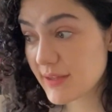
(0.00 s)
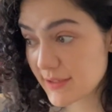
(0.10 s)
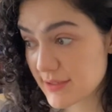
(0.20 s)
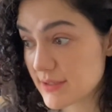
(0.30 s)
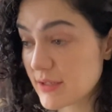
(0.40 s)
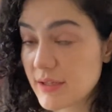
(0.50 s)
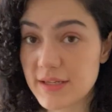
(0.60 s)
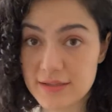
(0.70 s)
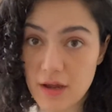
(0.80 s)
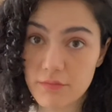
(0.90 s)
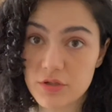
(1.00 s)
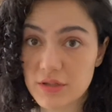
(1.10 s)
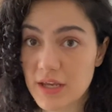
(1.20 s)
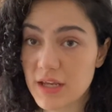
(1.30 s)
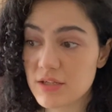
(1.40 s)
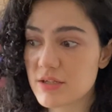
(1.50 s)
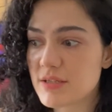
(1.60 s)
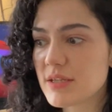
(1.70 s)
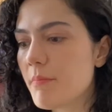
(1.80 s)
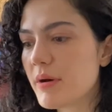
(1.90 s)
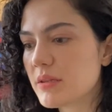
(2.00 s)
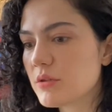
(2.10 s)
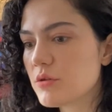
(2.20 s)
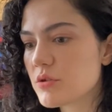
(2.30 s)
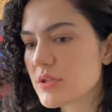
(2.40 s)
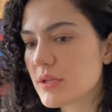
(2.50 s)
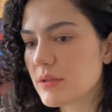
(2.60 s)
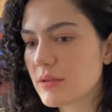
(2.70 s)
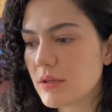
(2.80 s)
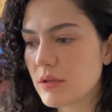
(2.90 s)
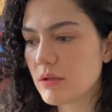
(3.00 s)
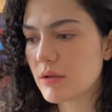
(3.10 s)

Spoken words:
That still is up to the agency, but usually the